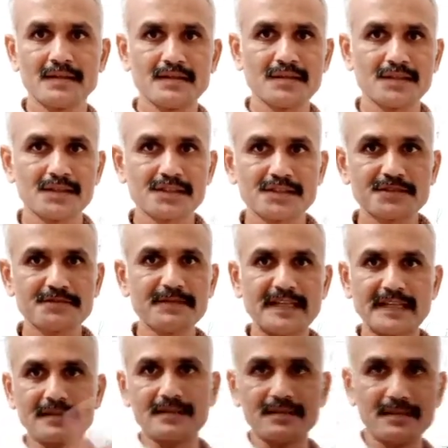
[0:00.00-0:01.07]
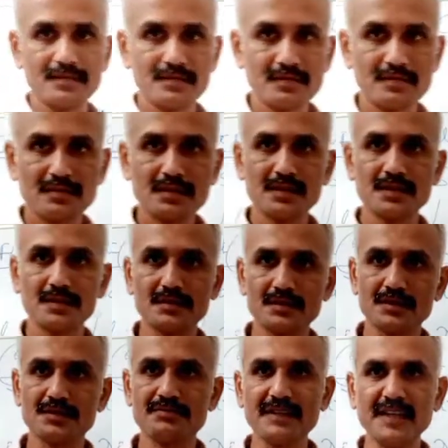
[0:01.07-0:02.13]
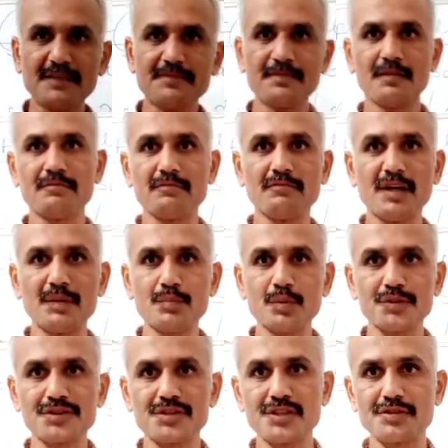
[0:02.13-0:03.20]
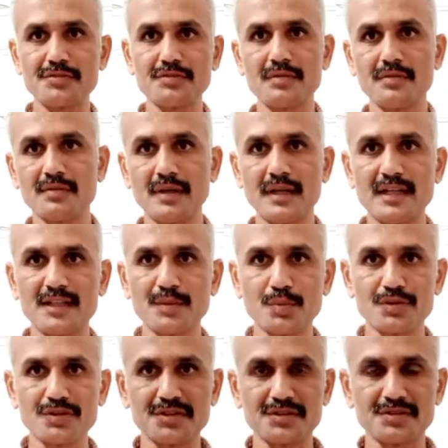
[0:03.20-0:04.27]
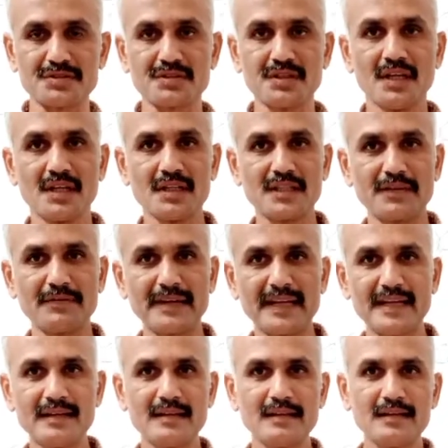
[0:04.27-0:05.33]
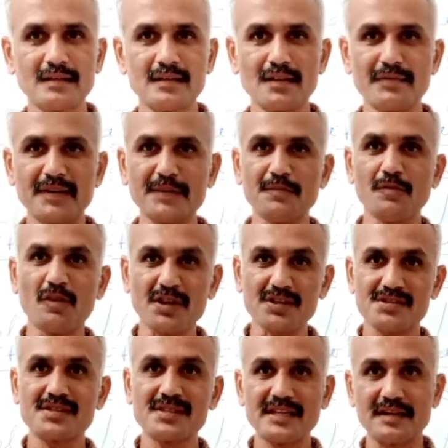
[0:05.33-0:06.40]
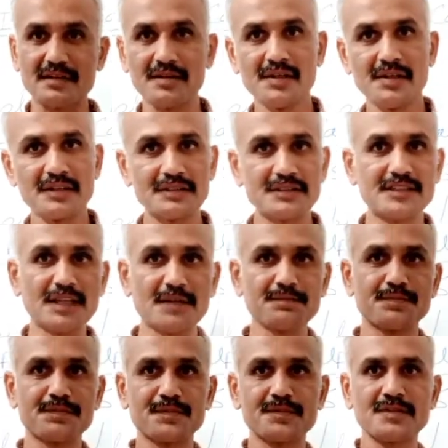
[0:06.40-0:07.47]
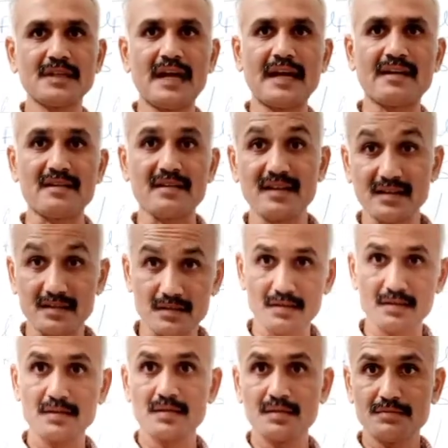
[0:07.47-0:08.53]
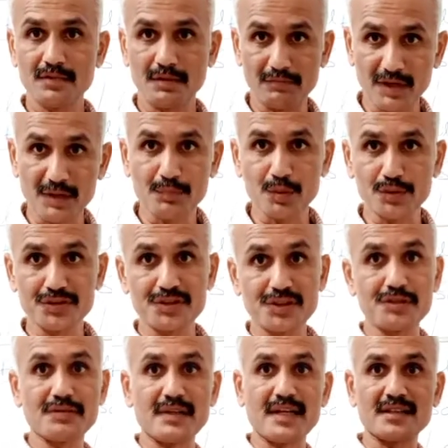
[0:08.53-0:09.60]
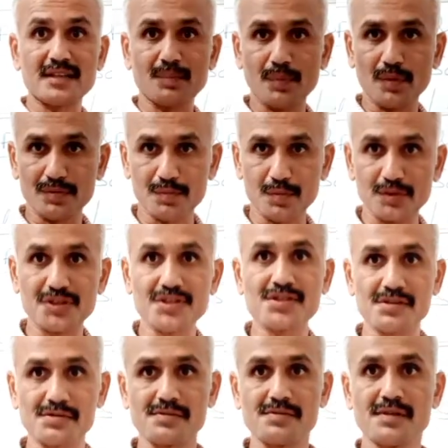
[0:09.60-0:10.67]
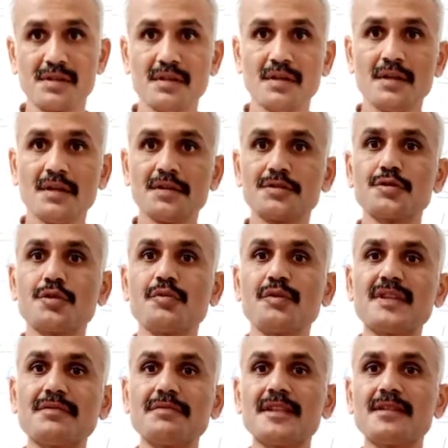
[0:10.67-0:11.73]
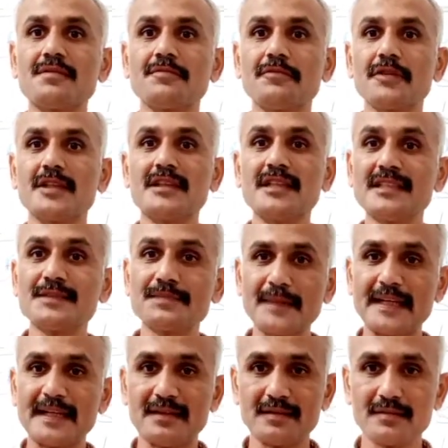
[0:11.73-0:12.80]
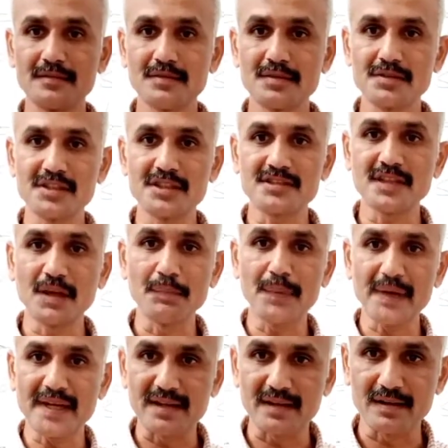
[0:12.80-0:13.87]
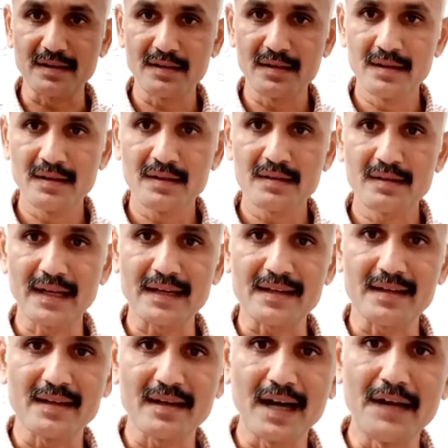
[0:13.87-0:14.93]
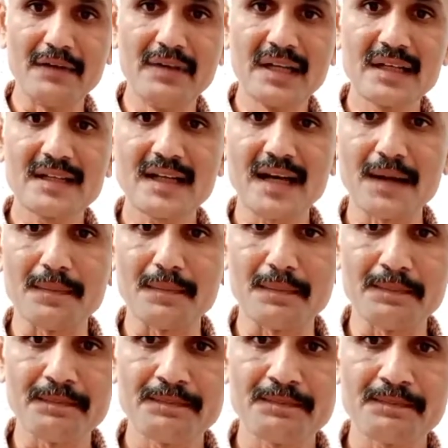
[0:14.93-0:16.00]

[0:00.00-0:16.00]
swing from one position to another position. The way forest deer jumps and run from one position to another position. So with this speed, she is comparing that I will come